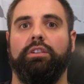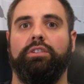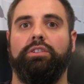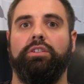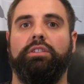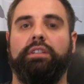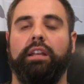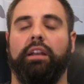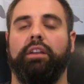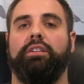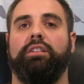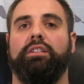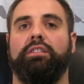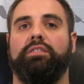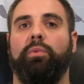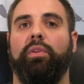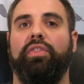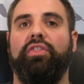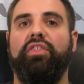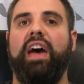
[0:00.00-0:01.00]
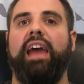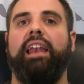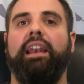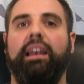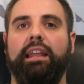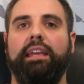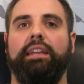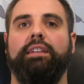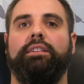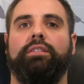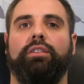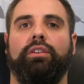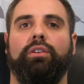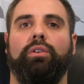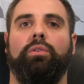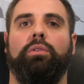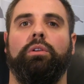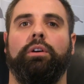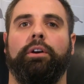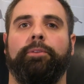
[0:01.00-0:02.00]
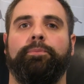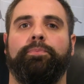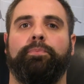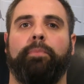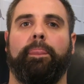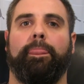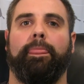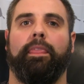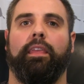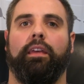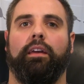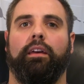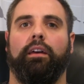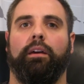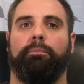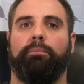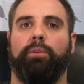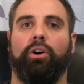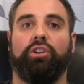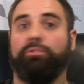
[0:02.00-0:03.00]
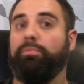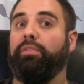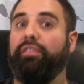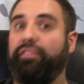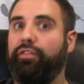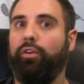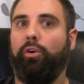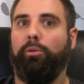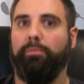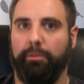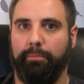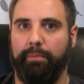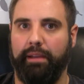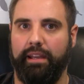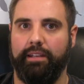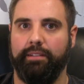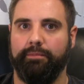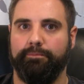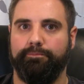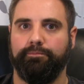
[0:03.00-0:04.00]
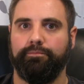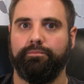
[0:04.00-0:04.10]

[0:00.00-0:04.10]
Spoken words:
due diligence would then lead to a possible formal bid.